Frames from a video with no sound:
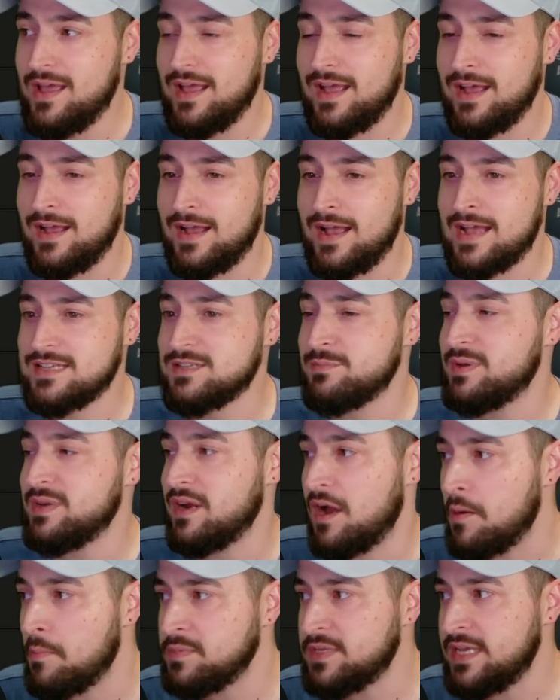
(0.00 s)
It hasn't been
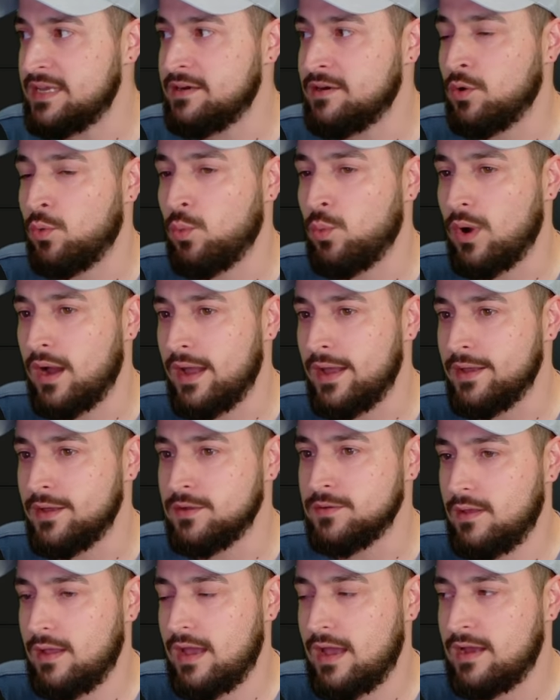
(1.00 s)
an update in a
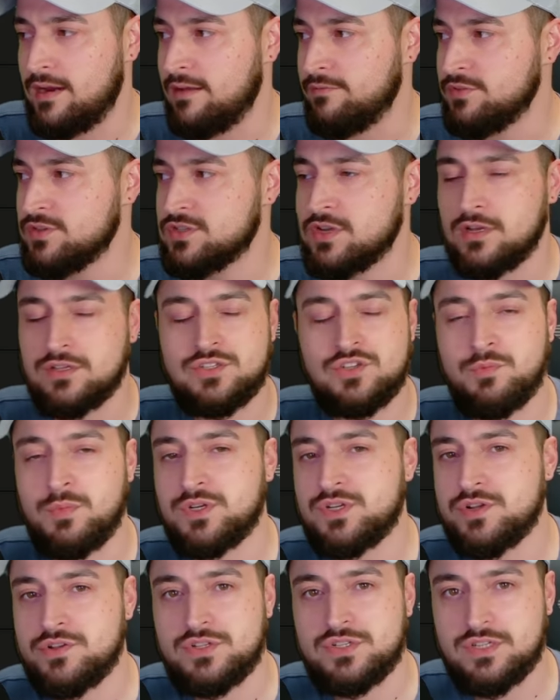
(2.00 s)
while, and I've just got so
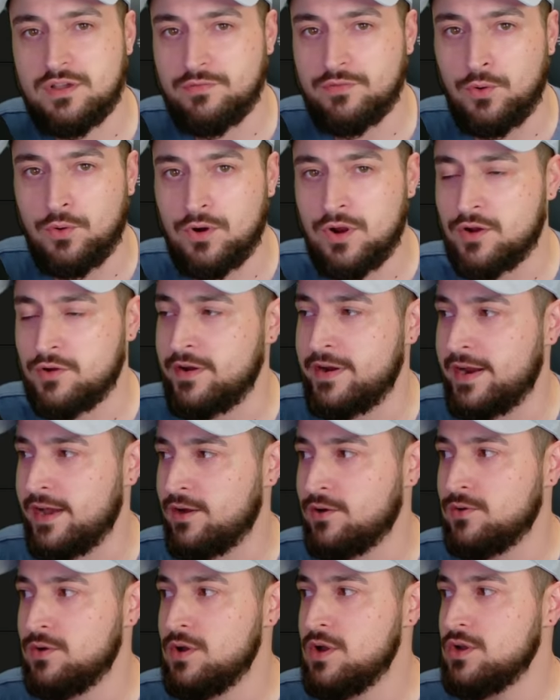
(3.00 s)
much other stuff going on right
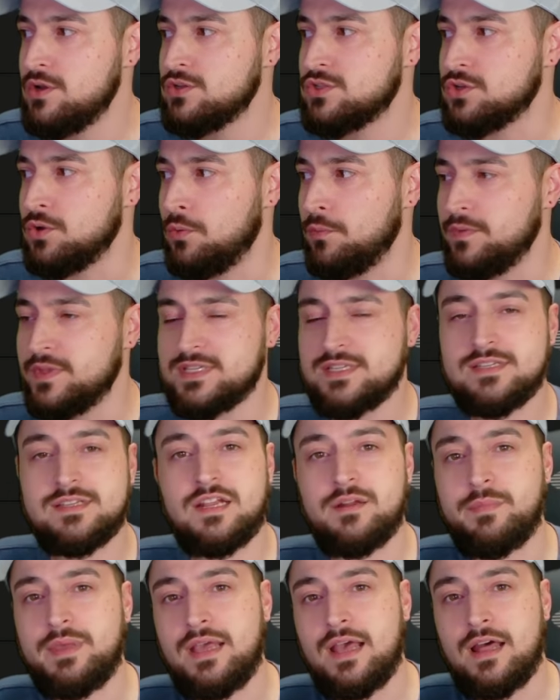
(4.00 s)
now. So this is
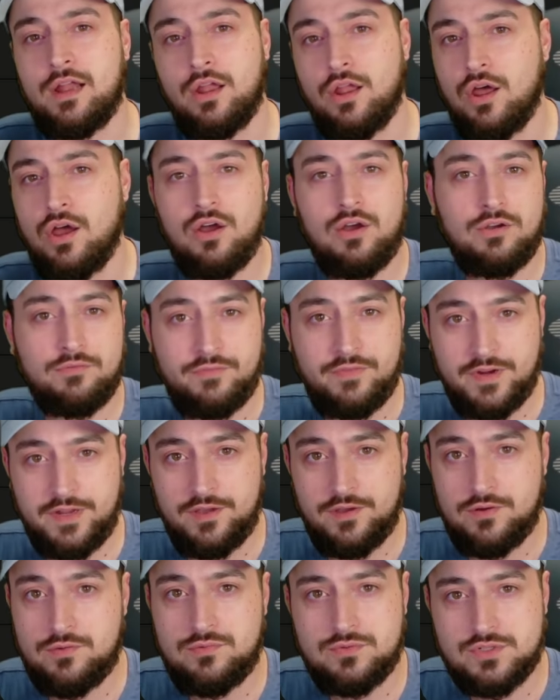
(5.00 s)
going to be a long
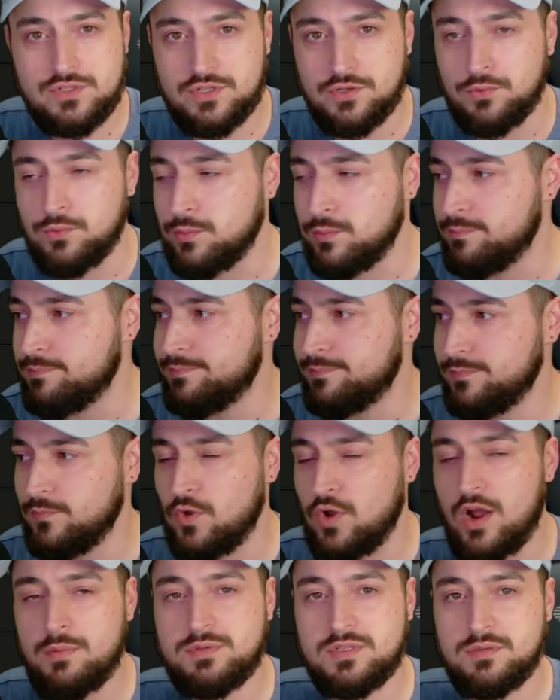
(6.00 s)
video, so
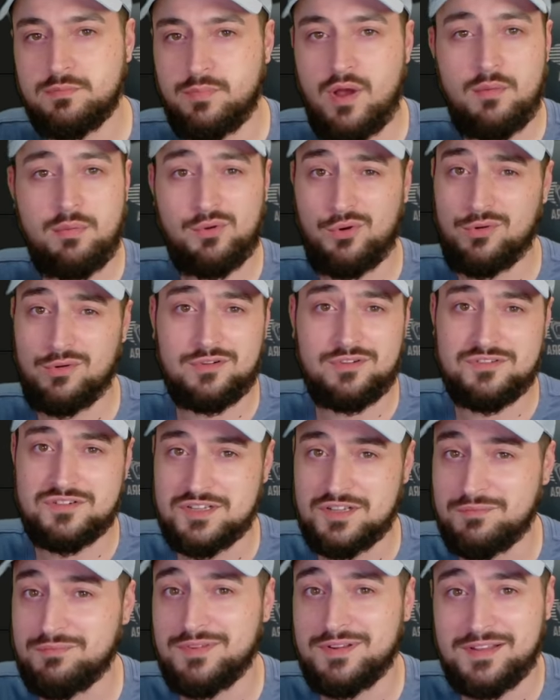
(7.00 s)
grab some popcorn or
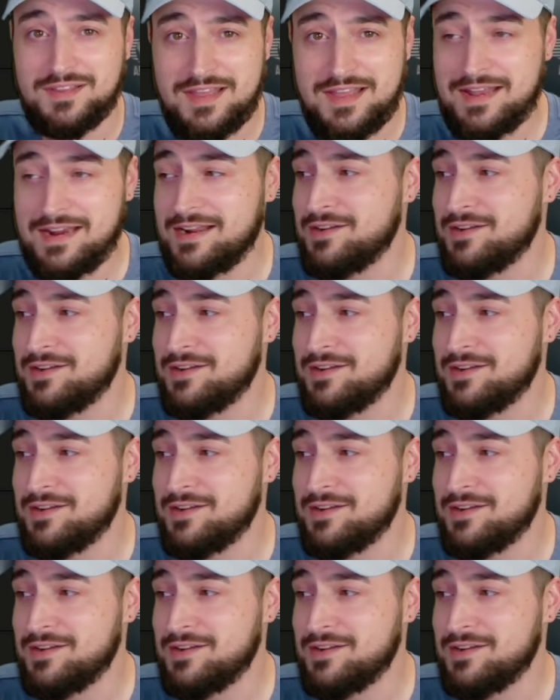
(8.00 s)
something like that.